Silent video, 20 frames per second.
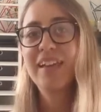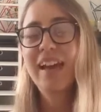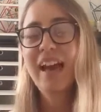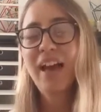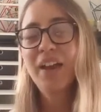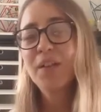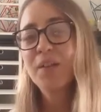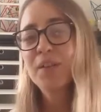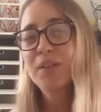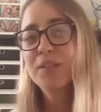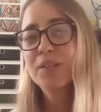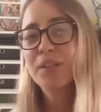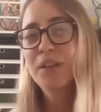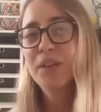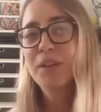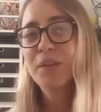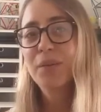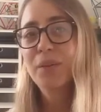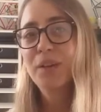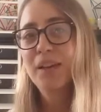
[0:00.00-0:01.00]
And
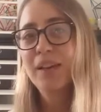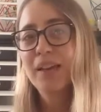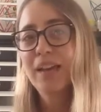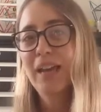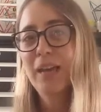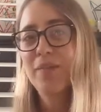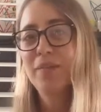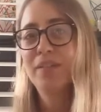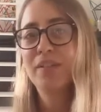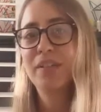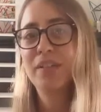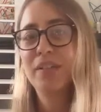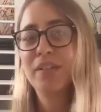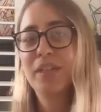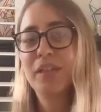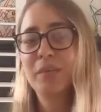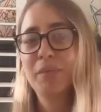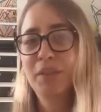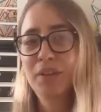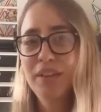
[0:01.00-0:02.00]
also, when it came to
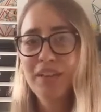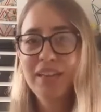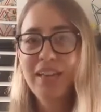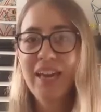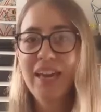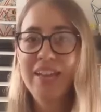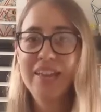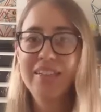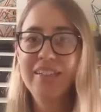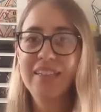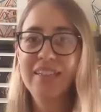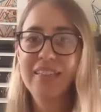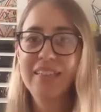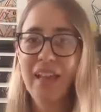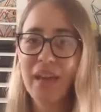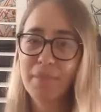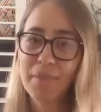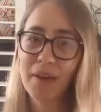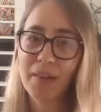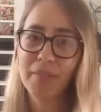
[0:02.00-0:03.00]
communicating
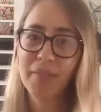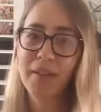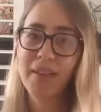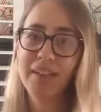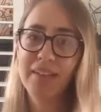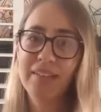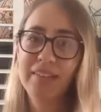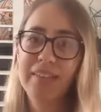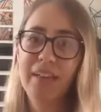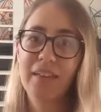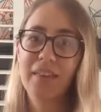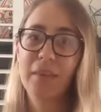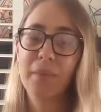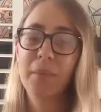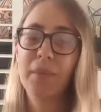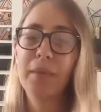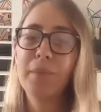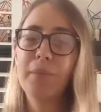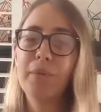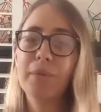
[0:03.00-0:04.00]
that mathematics to other
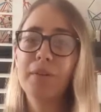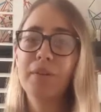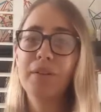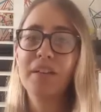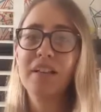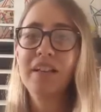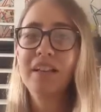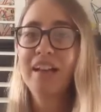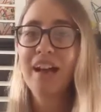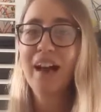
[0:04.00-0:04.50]
people,